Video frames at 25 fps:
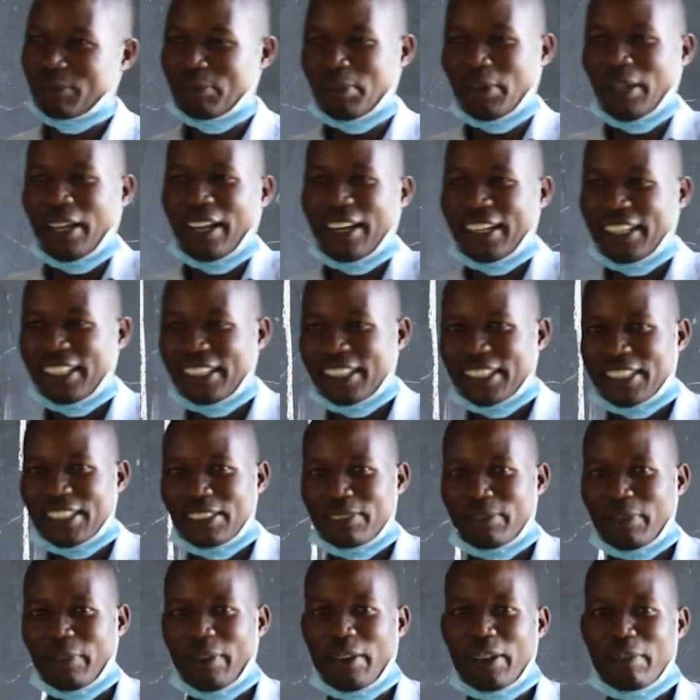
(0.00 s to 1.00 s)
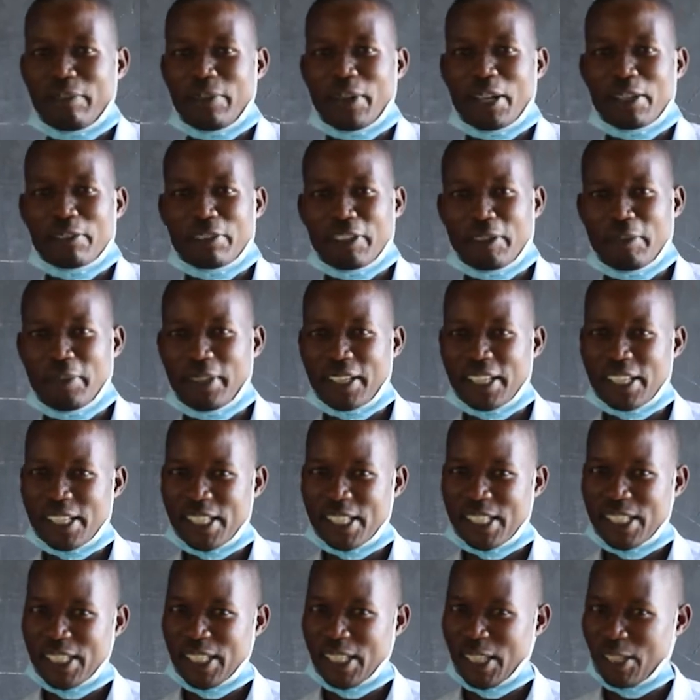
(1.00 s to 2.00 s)
bearing
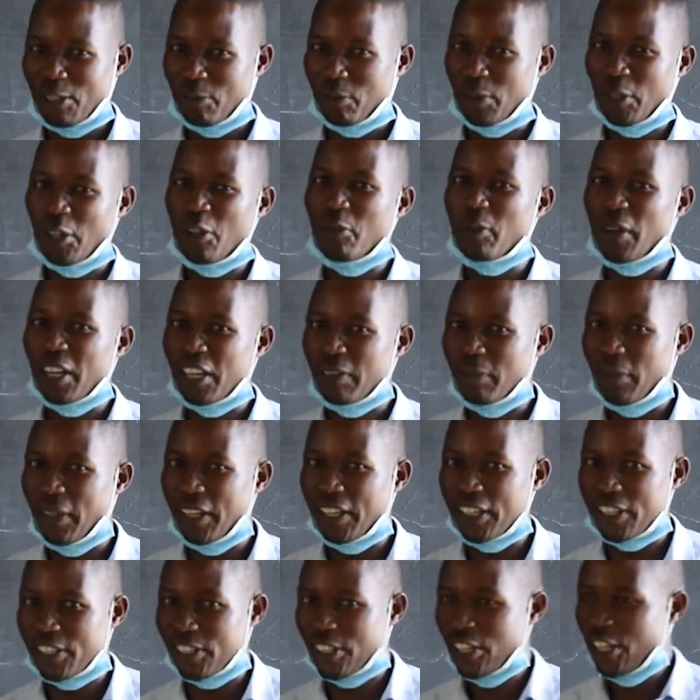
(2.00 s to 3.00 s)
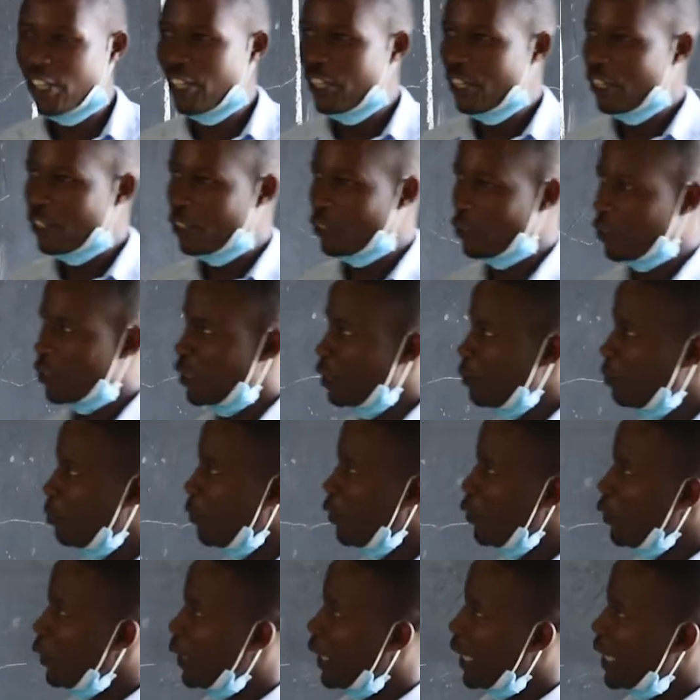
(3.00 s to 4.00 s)
amphibians. They'll be human beings. So
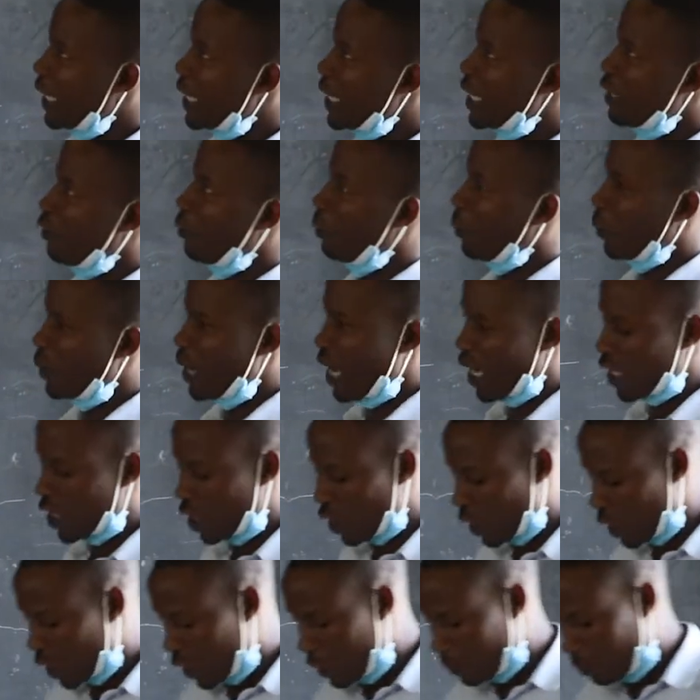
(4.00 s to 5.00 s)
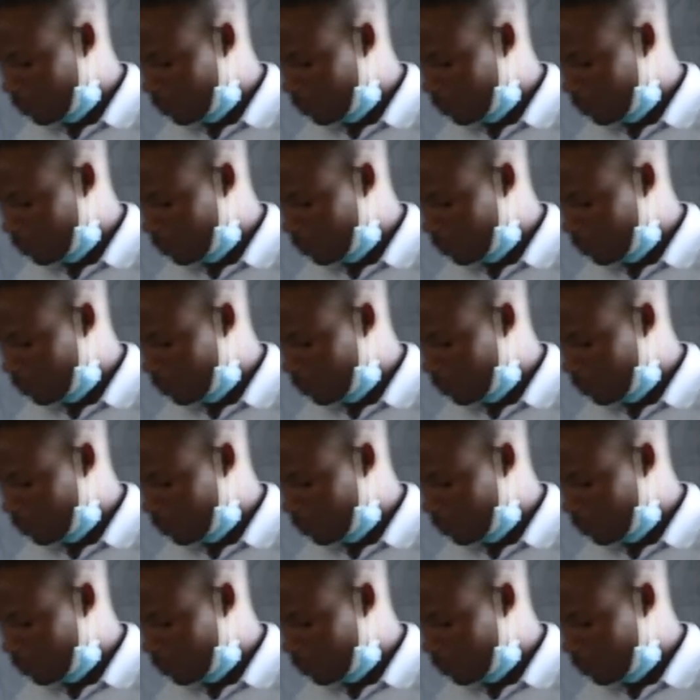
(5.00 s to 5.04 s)
simply, you can say reproduction is